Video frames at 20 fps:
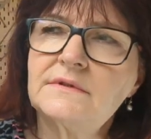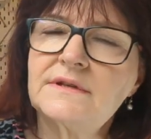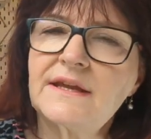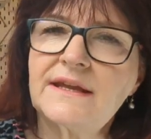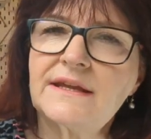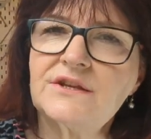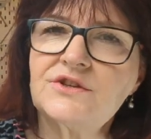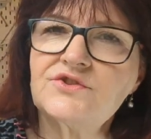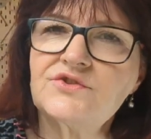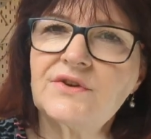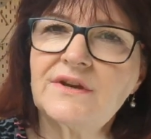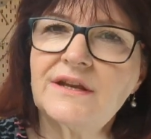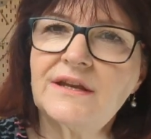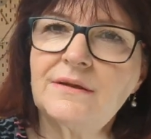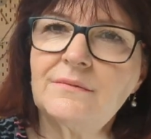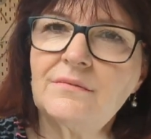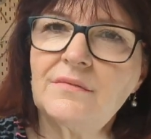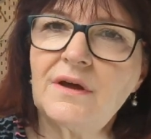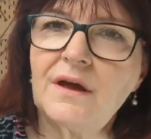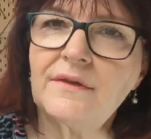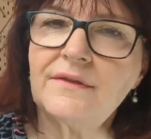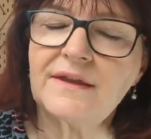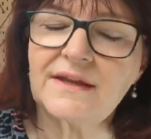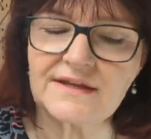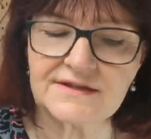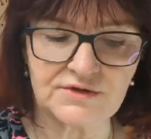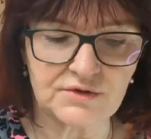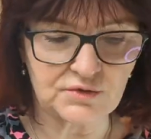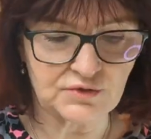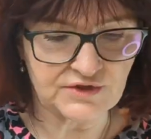Daydream. I think
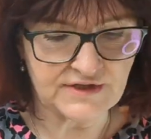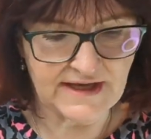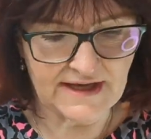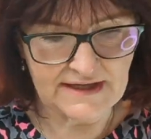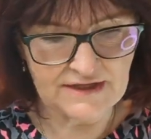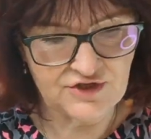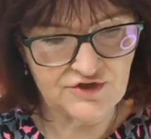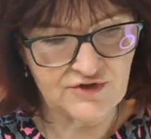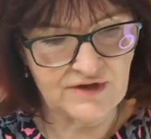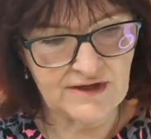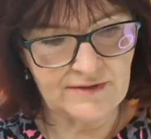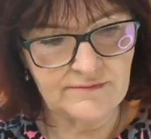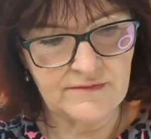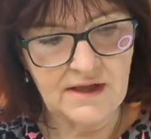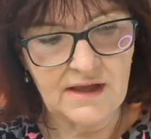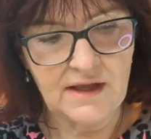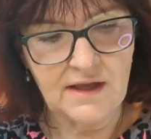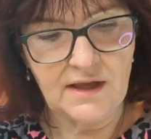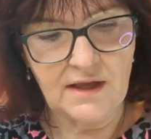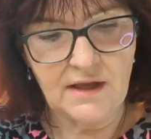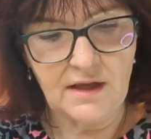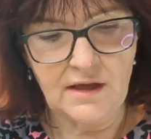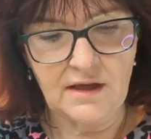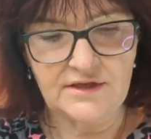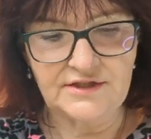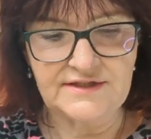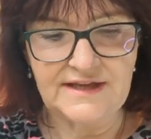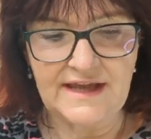it's called Daydream. Her